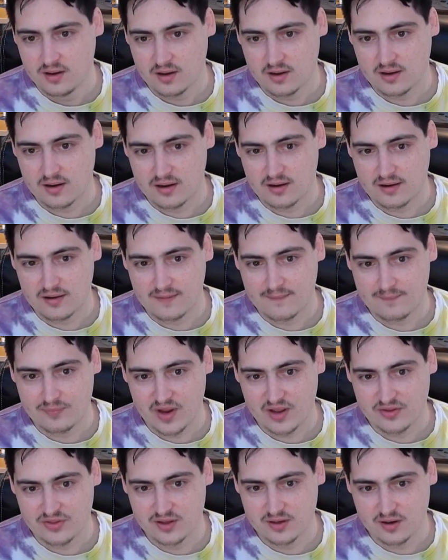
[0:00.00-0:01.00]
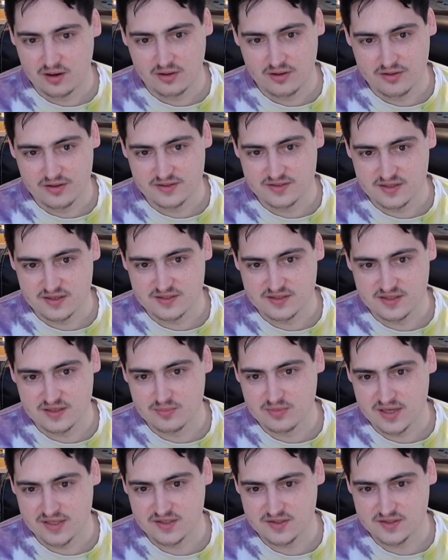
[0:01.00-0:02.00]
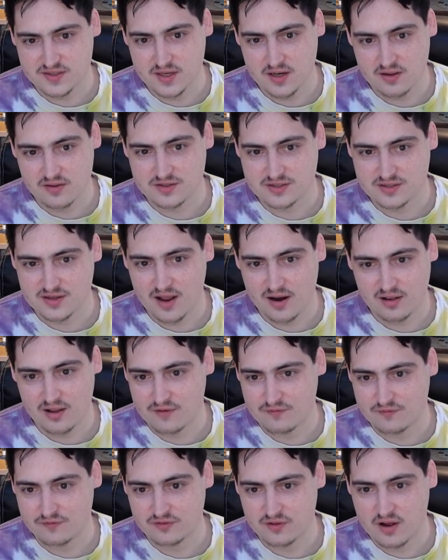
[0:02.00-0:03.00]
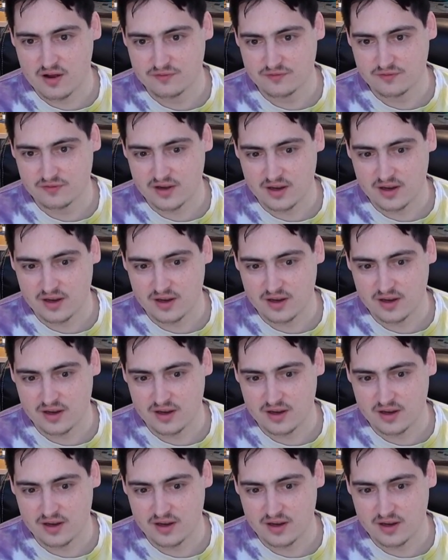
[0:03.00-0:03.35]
I think all of these things seem necessary. There's not a lot of fluff.